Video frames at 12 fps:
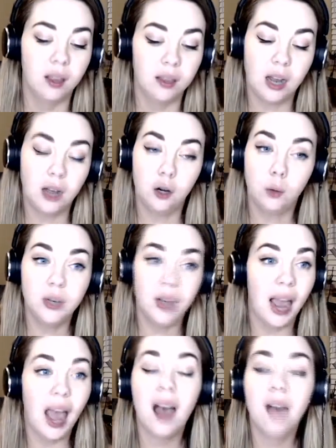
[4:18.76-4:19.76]
they don't
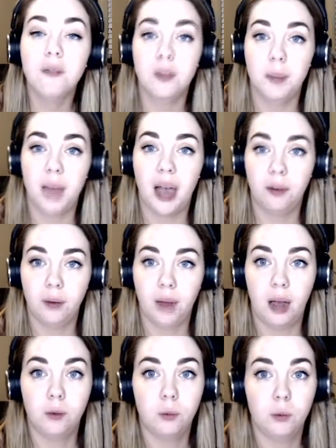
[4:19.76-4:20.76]
have the
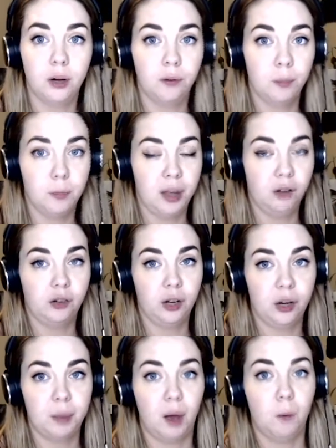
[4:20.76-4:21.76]
background or
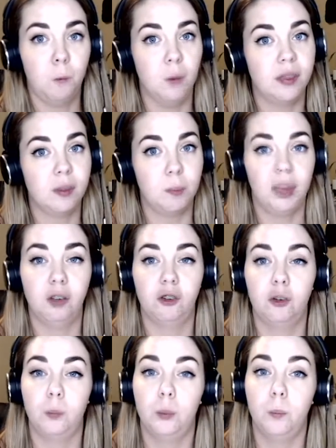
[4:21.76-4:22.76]
information about what the
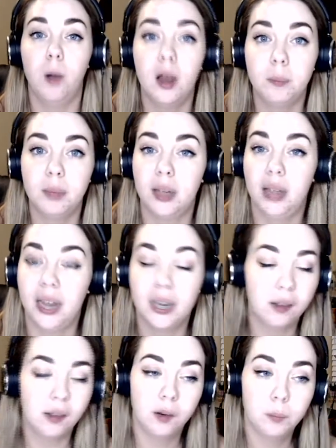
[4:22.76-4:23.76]
patient would want,
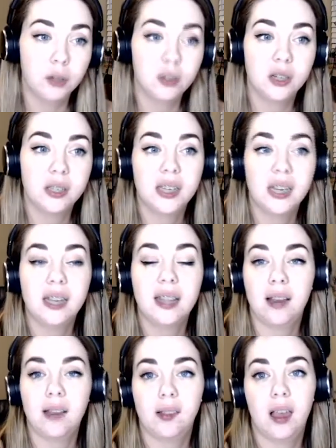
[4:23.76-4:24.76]
and it's an emergency
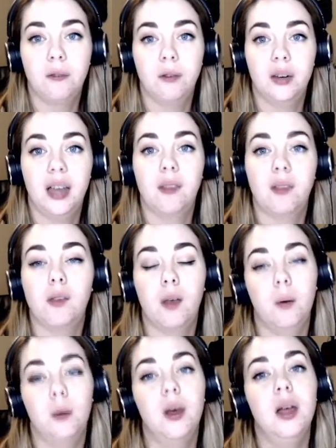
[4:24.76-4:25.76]
that is life or death.
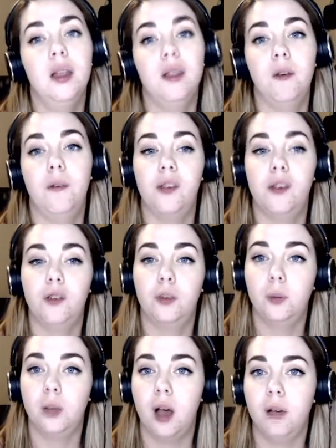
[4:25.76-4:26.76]
So the
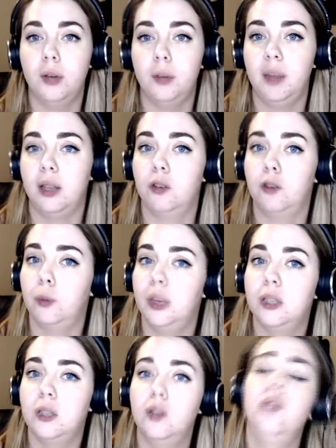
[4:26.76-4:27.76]
physician will often make the
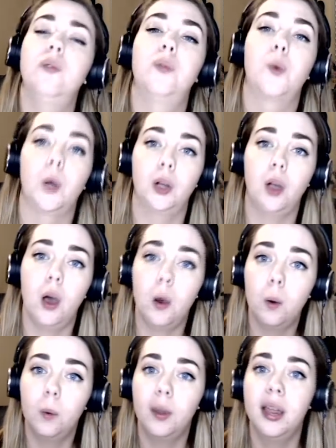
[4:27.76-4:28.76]
choice to
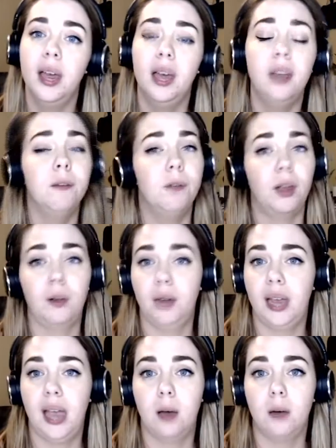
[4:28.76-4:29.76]
forego
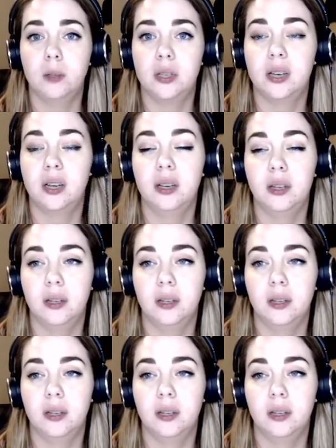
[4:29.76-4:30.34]
figuring out